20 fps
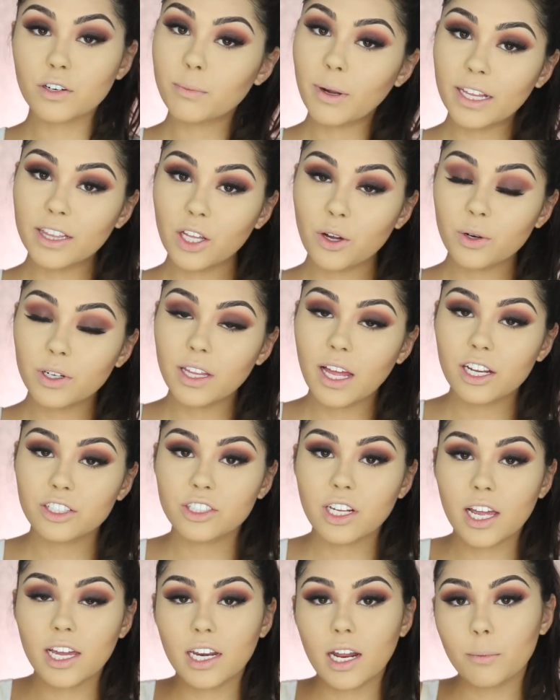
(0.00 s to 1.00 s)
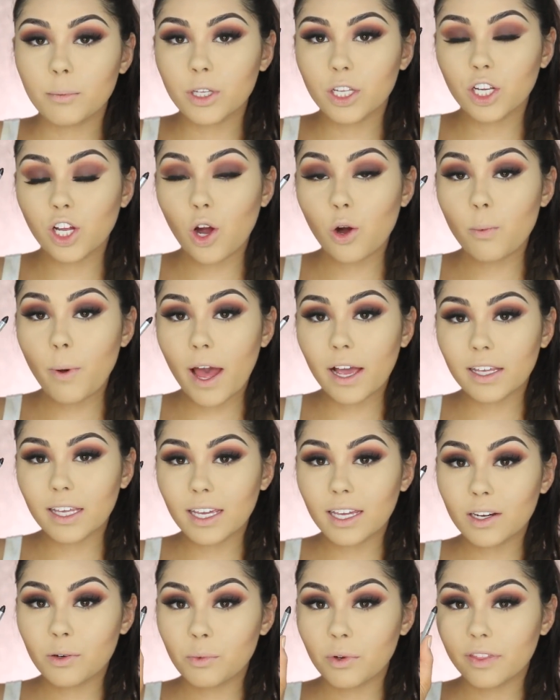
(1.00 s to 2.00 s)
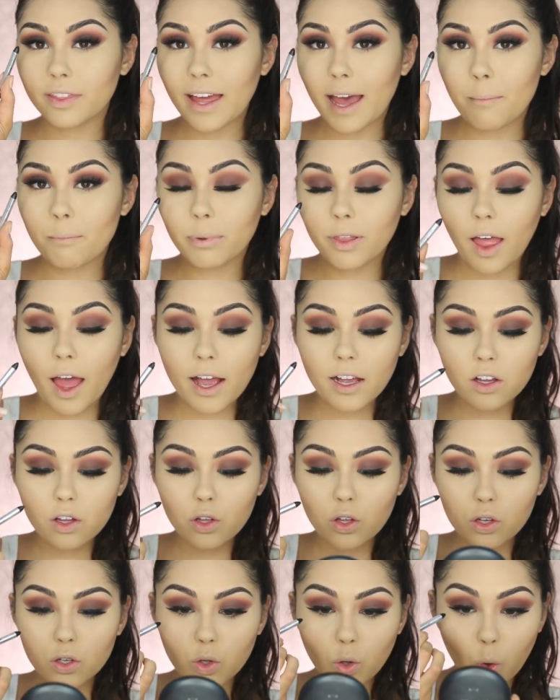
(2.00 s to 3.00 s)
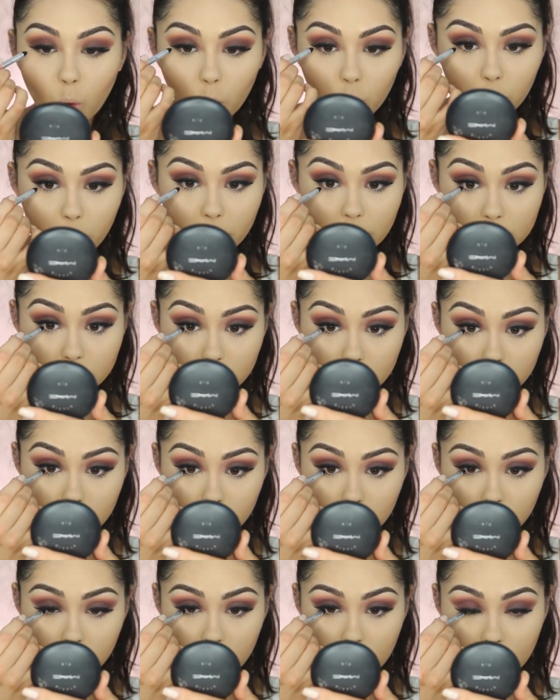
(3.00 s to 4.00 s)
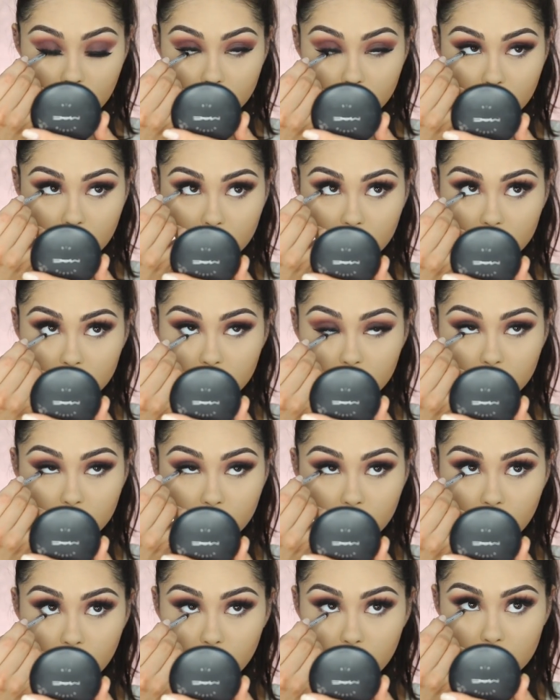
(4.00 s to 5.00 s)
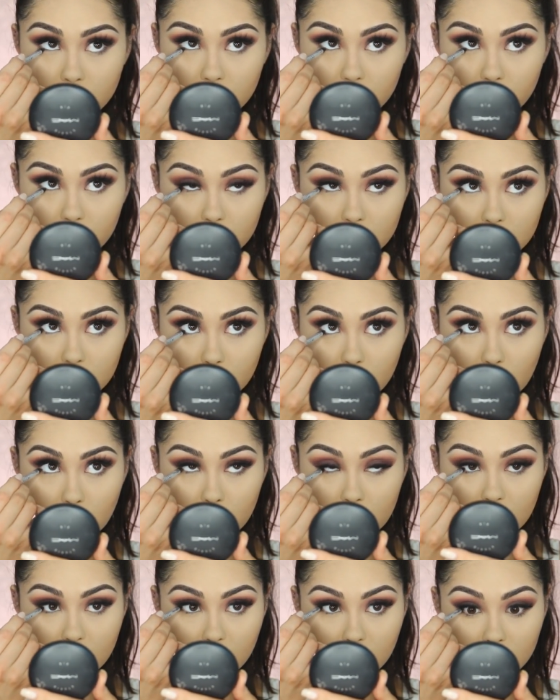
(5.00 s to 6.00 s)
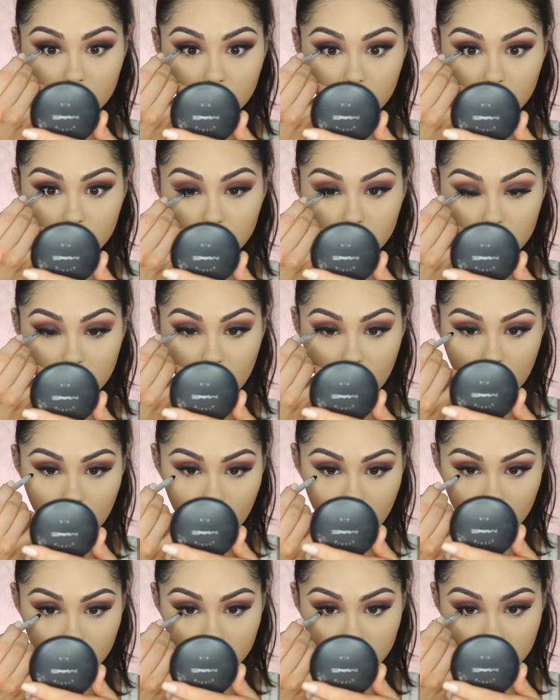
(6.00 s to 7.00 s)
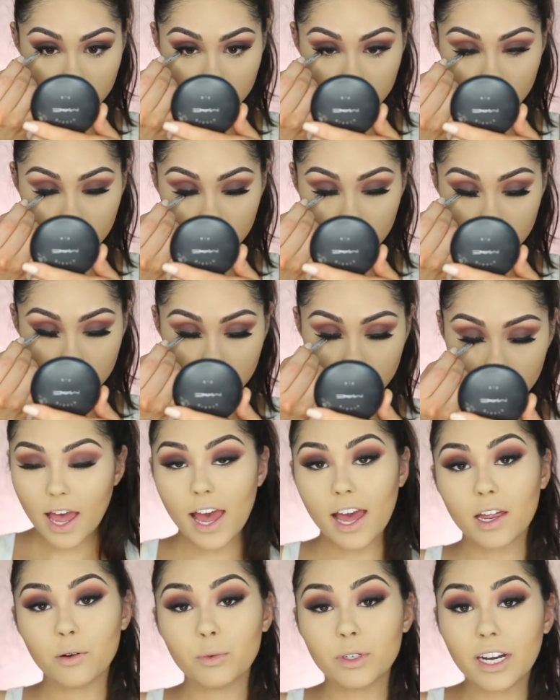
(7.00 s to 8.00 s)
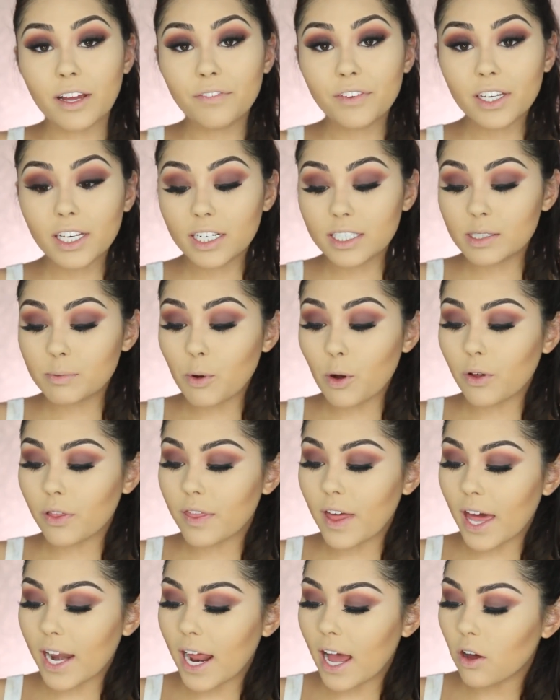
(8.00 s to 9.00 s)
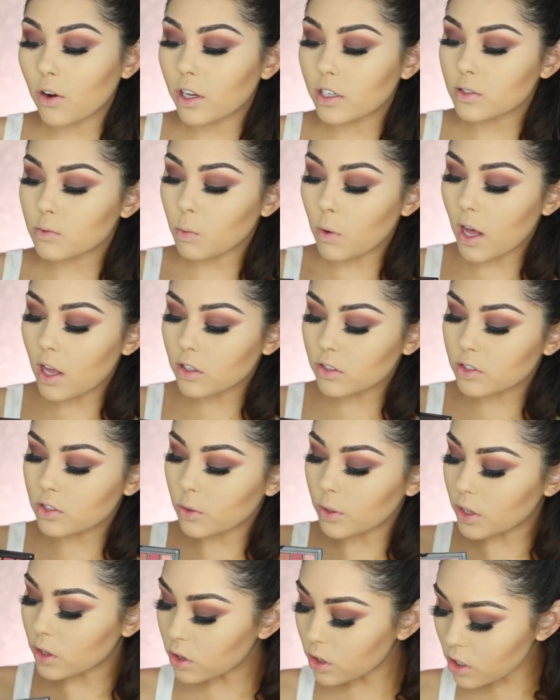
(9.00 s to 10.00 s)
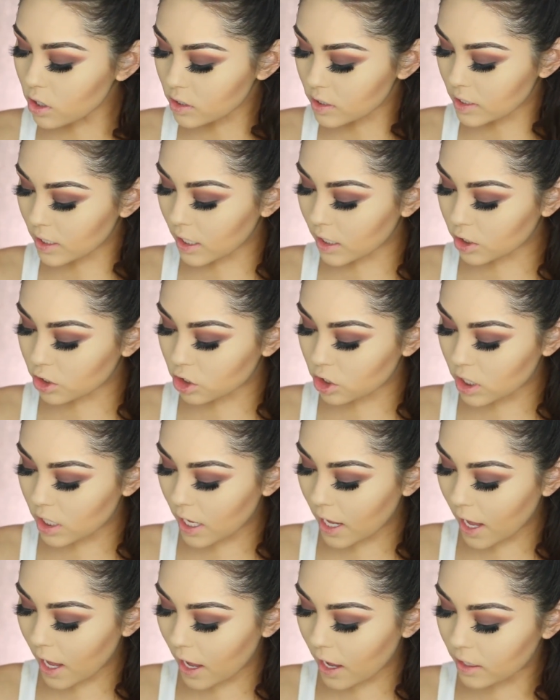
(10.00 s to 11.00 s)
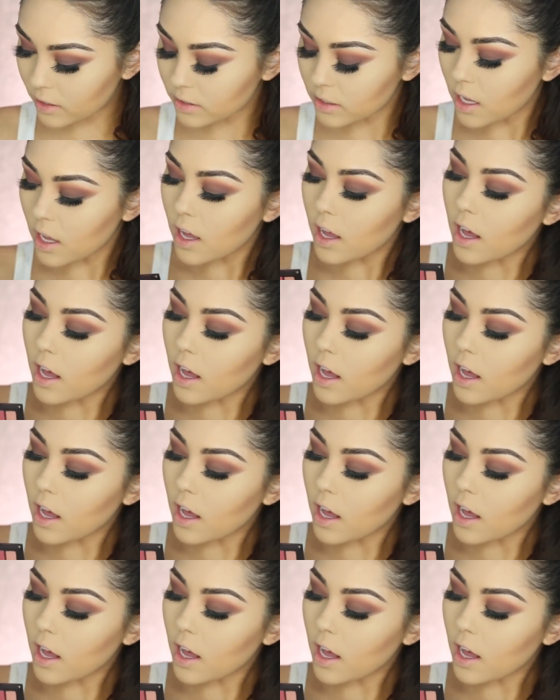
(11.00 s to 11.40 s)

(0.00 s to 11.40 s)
For my lower lash line, I'm going to go back in with that black kohl pencil and make it super duper smoky like Shay has. And we're definitely going to smoke that out as well. So it looks like she has